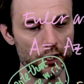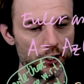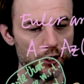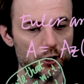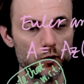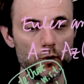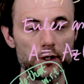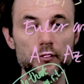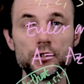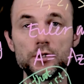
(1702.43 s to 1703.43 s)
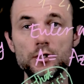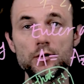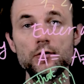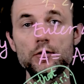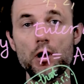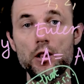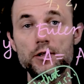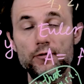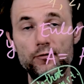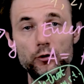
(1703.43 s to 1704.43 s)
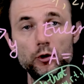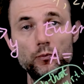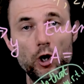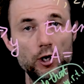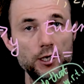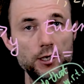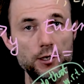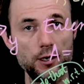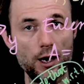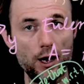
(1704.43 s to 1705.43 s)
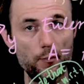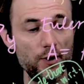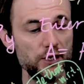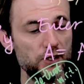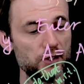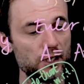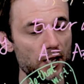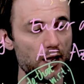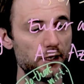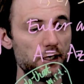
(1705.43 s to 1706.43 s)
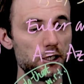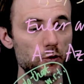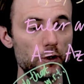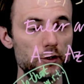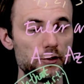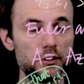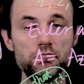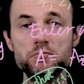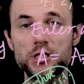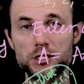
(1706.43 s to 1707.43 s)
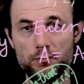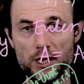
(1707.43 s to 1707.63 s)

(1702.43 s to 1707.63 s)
Here we're using the full body basis, and here we're using mixed